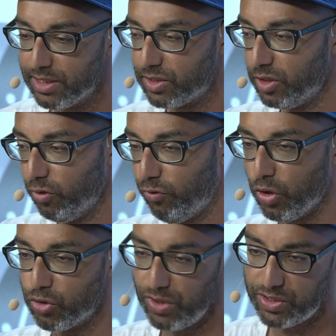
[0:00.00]
is
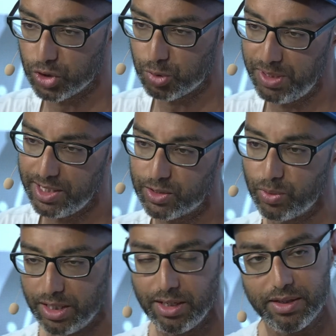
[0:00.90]
for a research piece
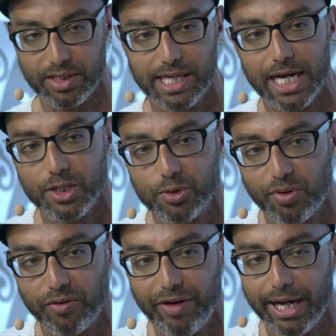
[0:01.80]
within the scientist
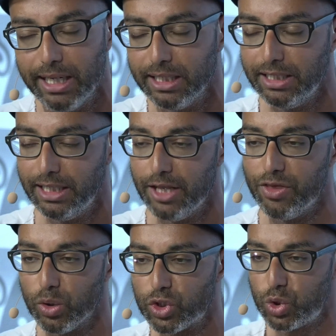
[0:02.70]
profile.
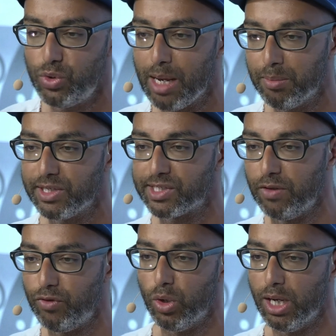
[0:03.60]
And those two numbers
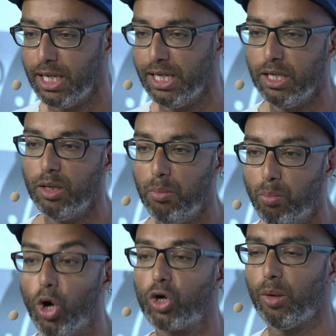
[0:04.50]
give you a
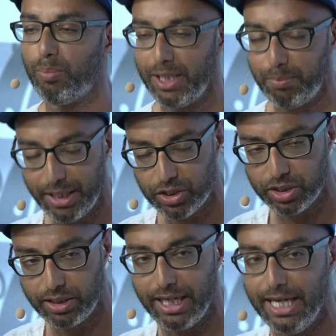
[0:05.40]
more complete
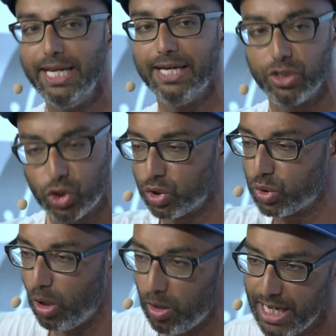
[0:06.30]
picture in addition
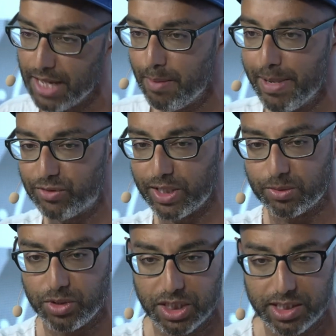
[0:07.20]
to all the other
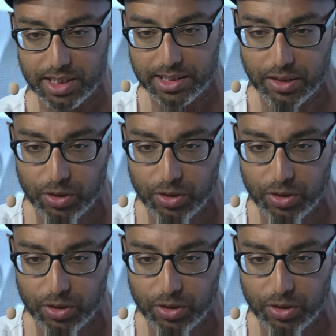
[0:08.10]
metrics which exist